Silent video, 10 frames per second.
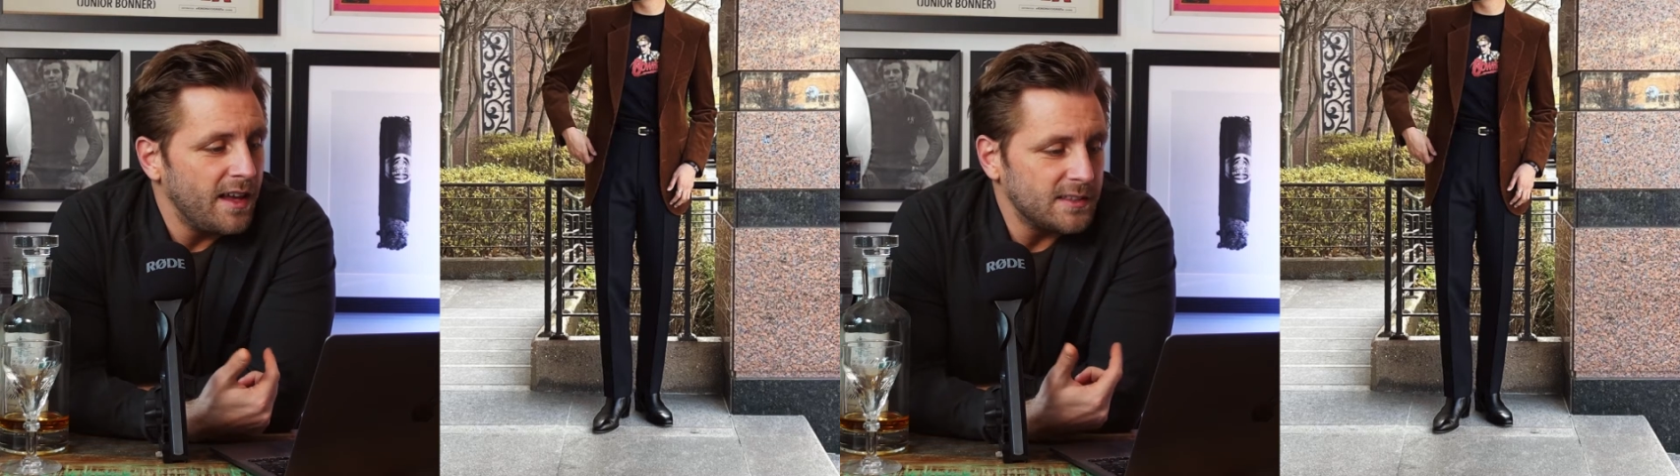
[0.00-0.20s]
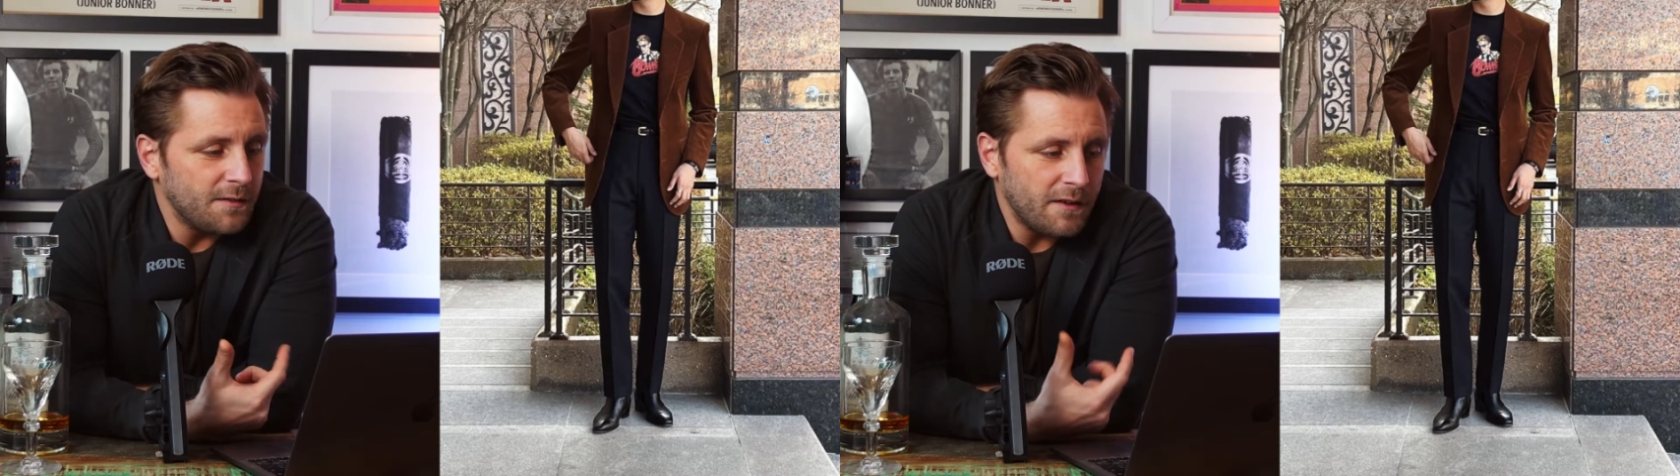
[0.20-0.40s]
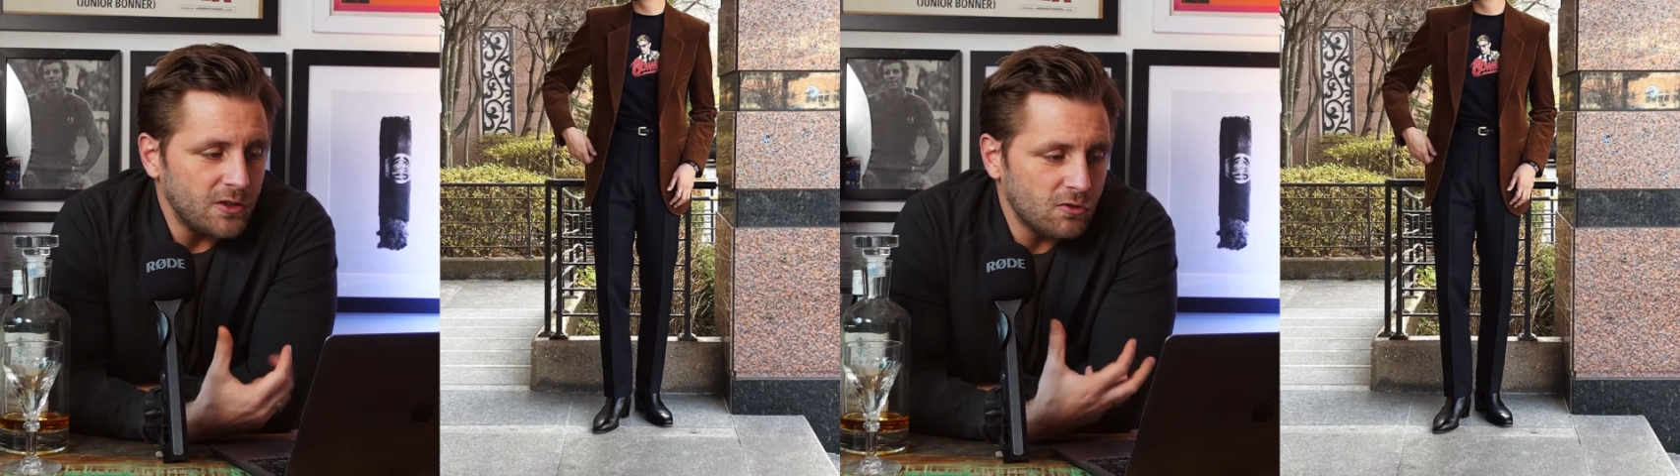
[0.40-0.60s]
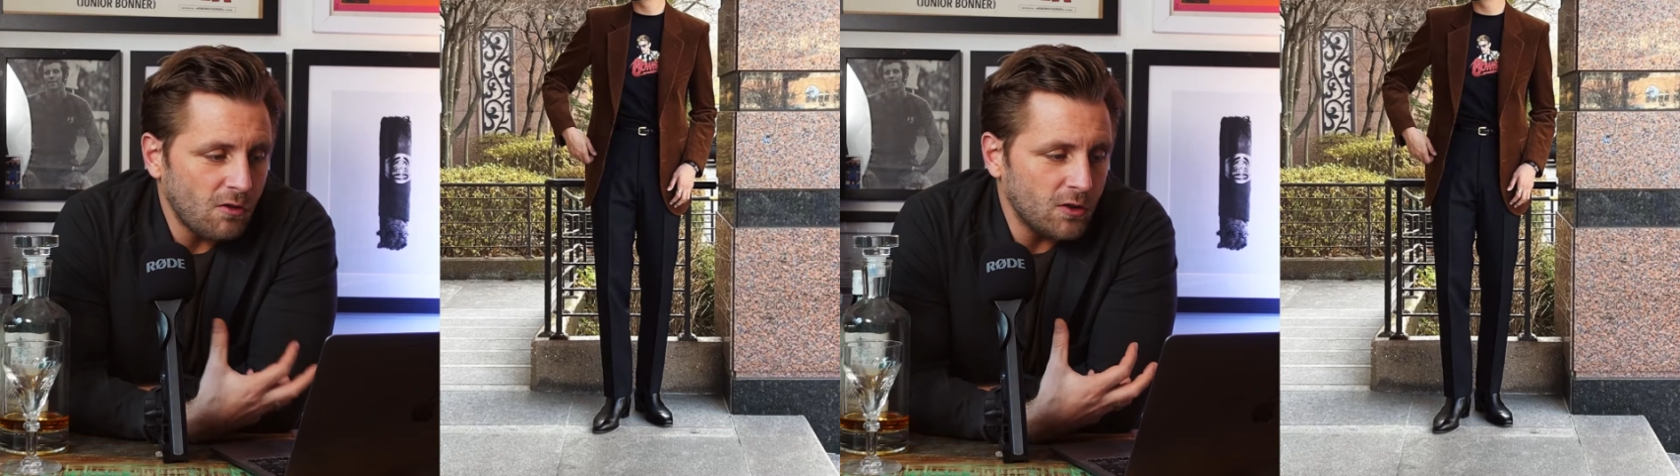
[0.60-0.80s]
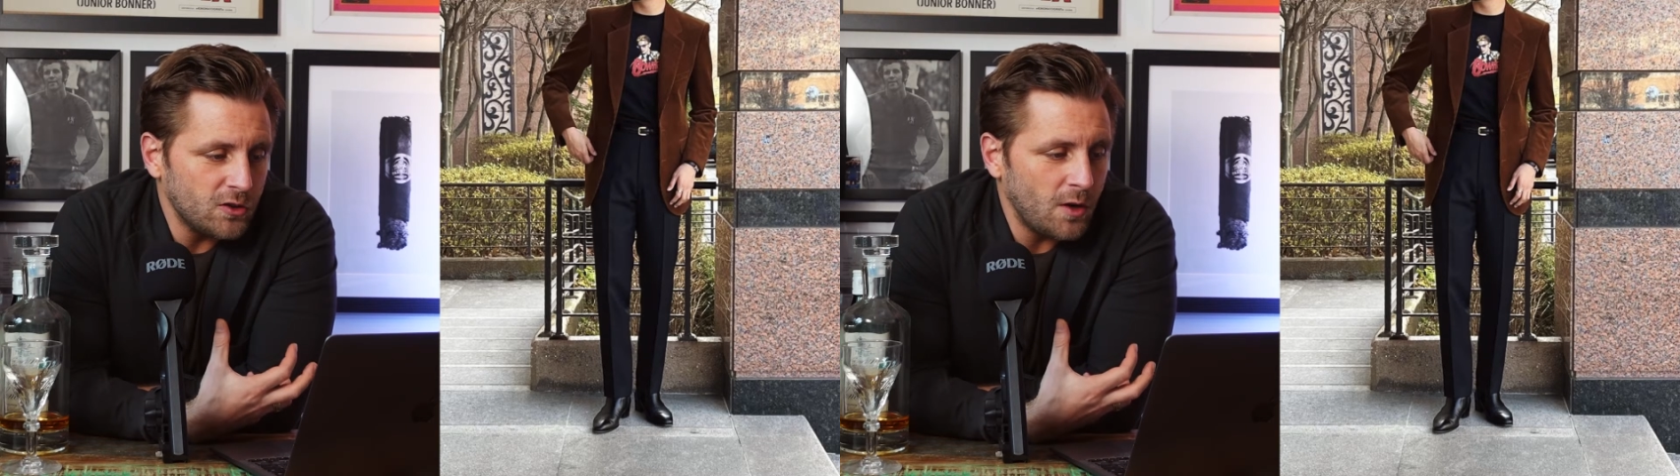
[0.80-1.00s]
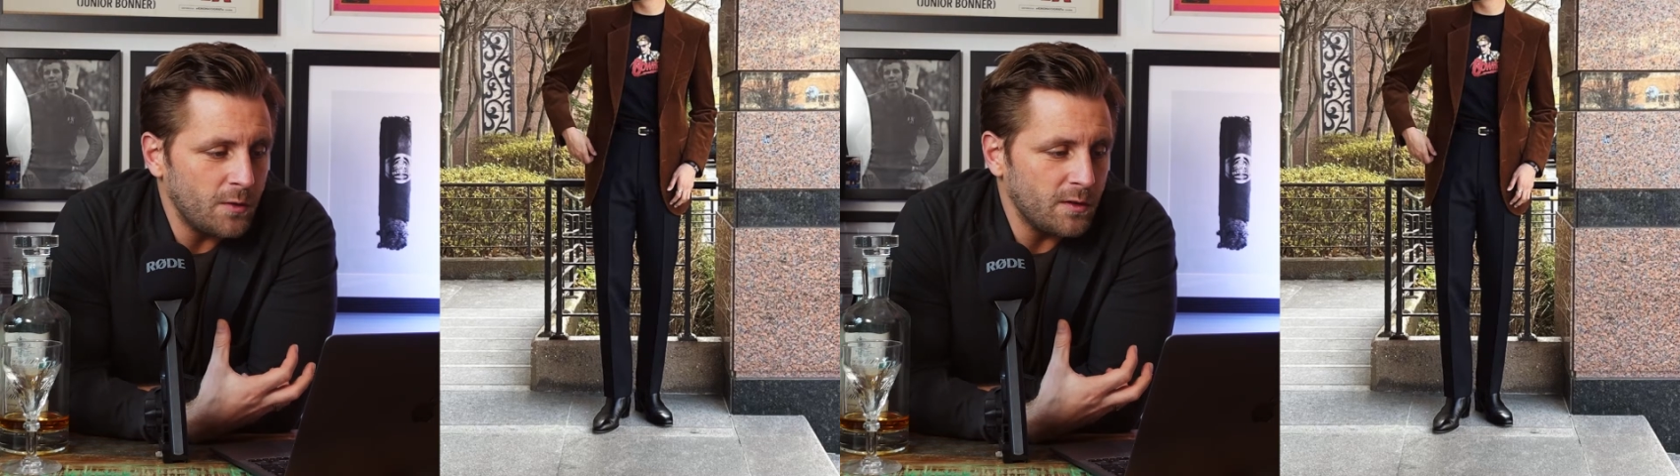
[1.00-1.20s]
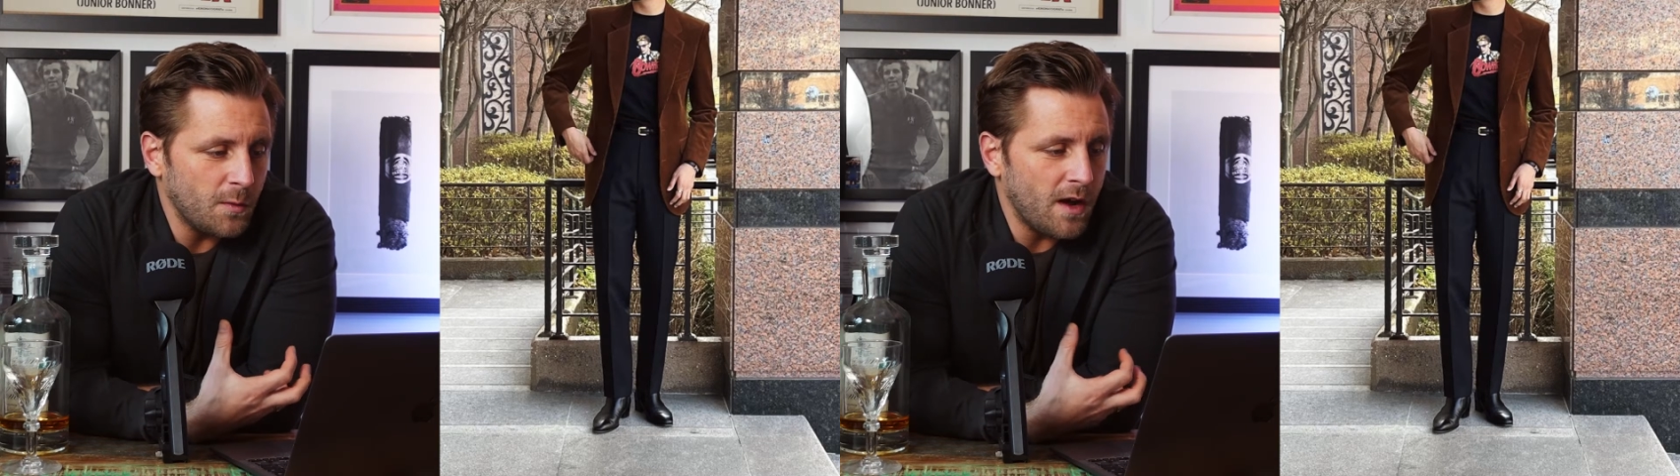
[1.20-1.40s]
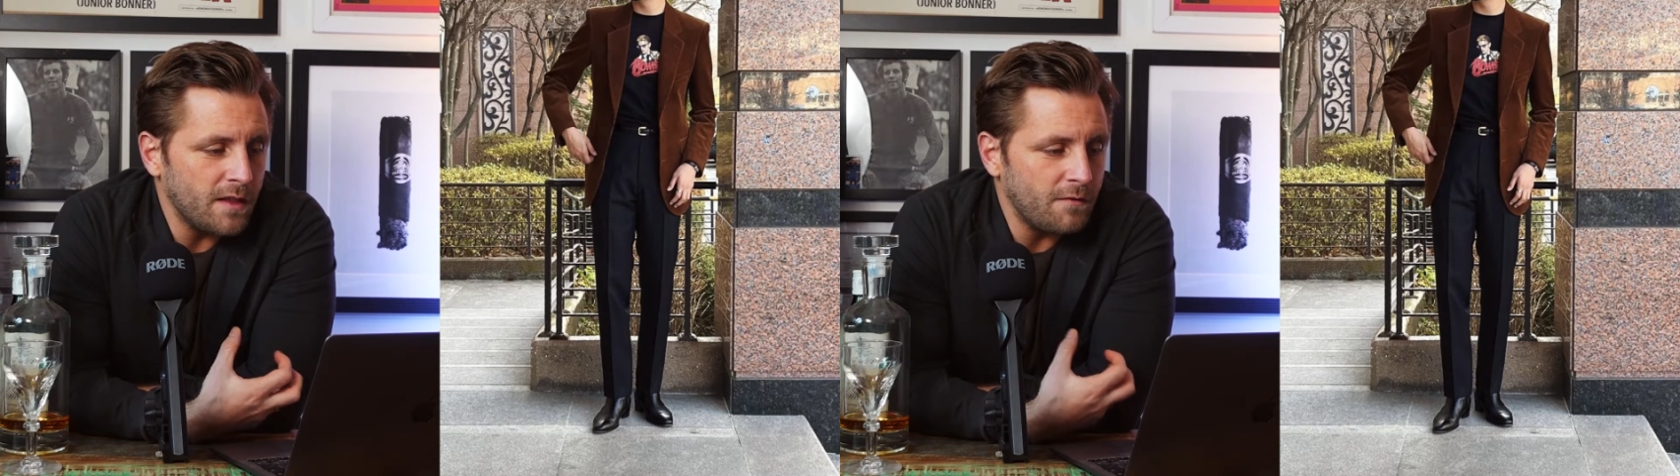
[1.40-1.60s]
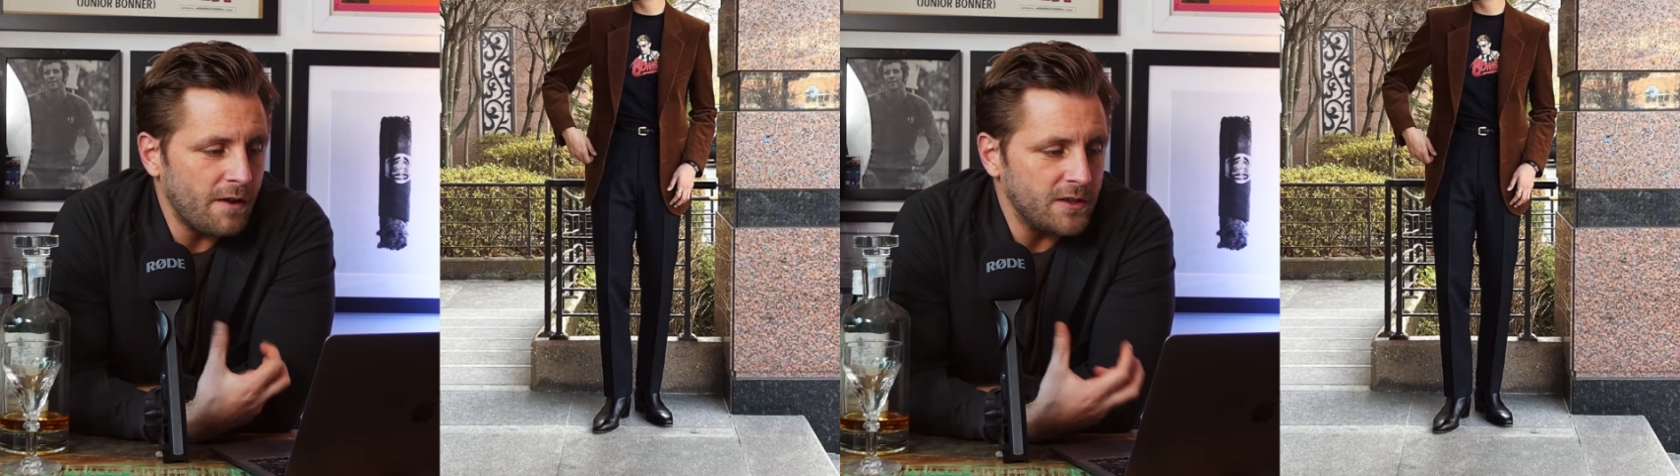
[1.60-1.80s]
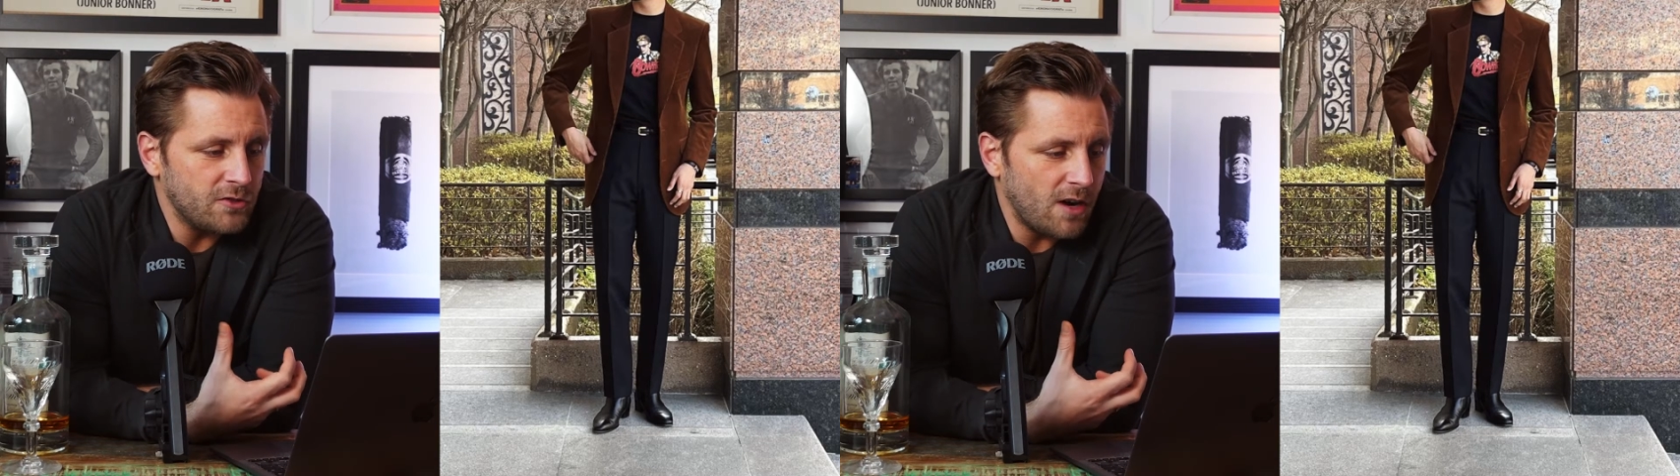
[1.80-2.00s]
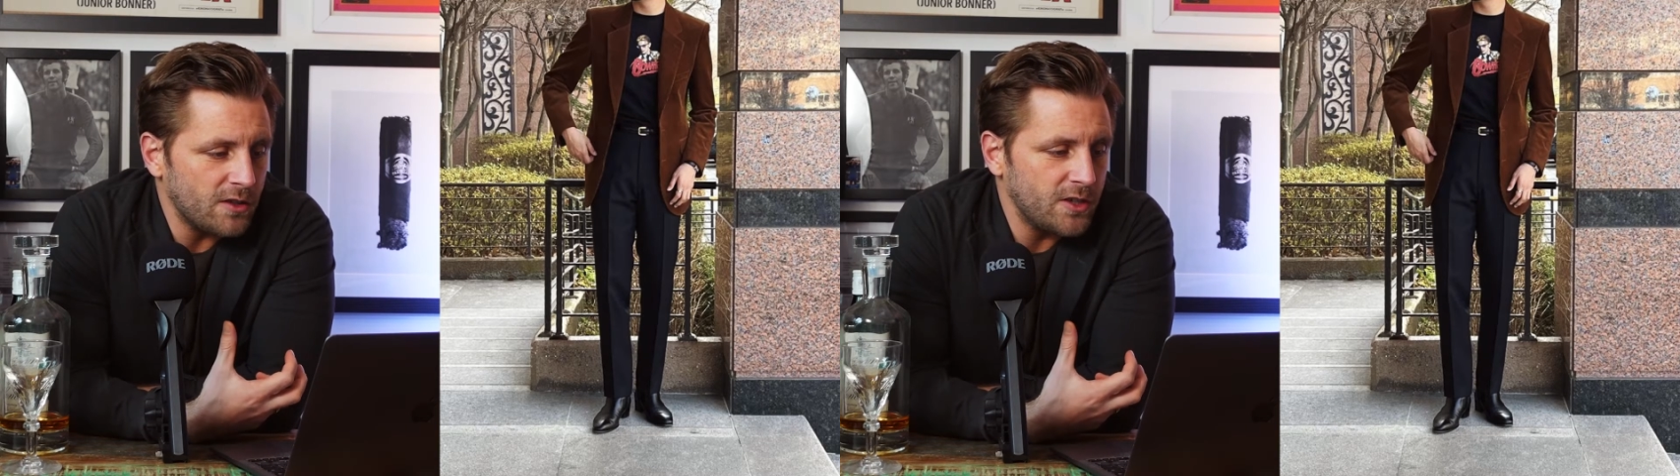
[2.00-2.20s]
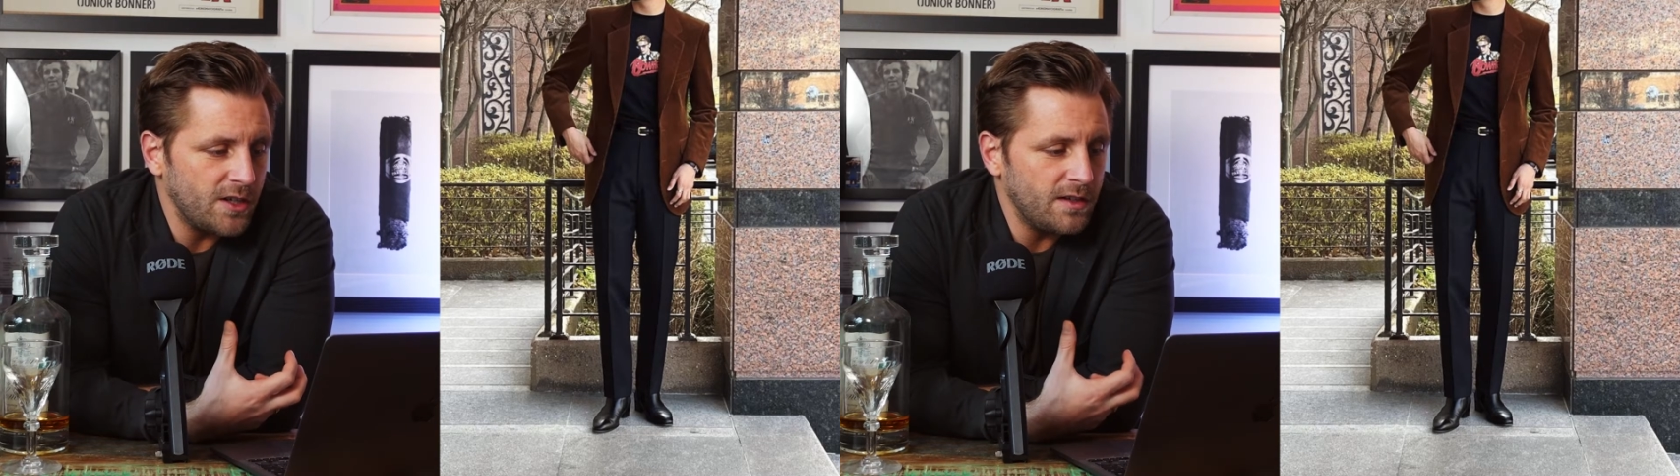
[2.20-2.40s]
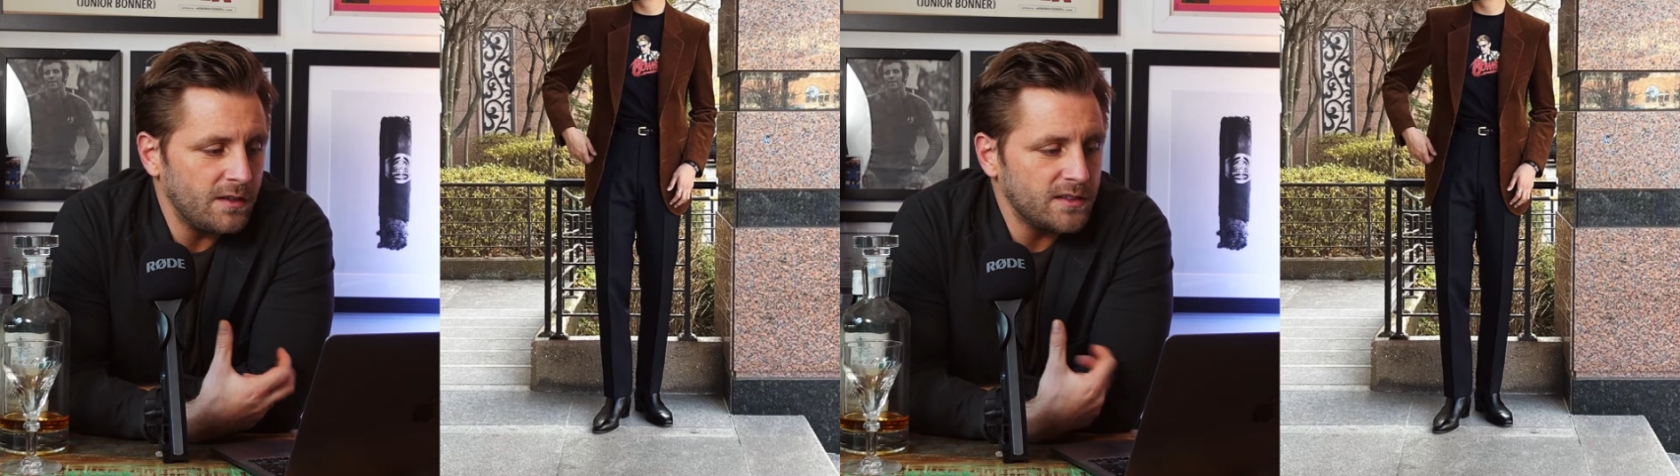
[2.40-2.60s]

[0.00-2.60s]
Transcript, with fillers: It's a very strong shouldered one, very structured,